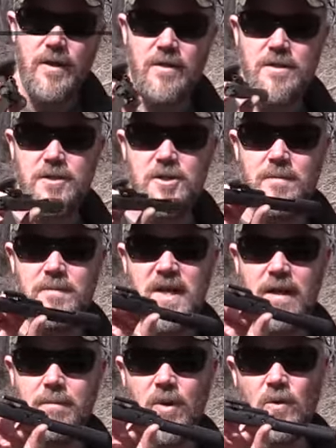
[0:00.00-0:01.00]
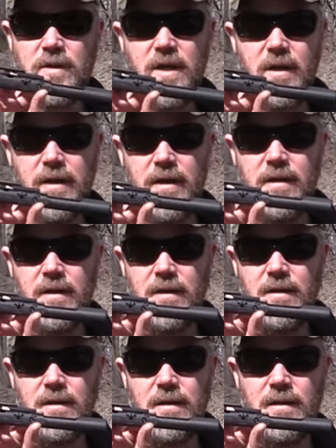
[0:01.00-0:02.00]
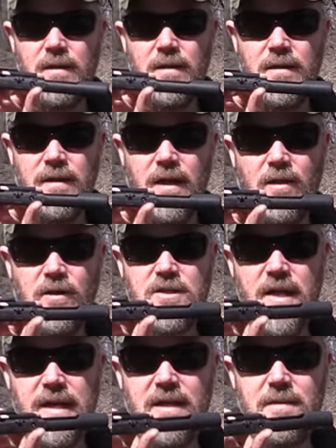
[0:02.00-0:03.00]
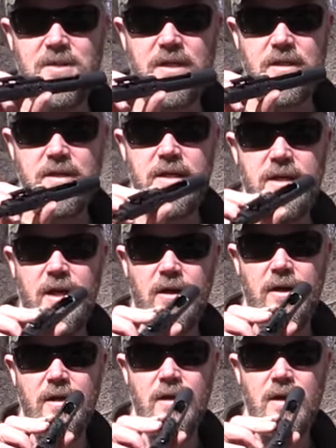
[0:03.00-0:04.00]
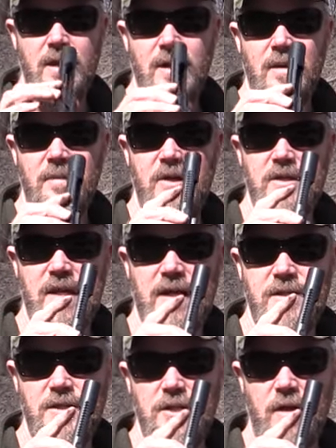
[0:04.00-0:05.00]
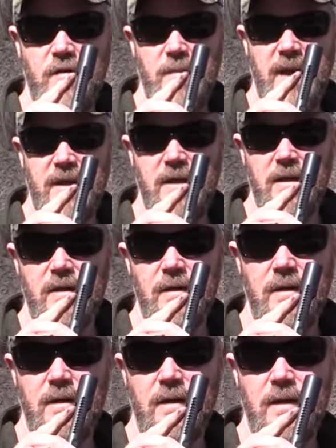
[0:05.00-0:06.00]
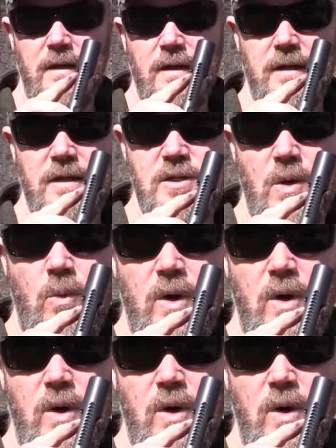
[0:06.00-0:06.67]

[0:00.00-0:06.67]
here's the Gemtech bolt carrier. Now it looks like an M16 carrier, because it has the shelf back here. So it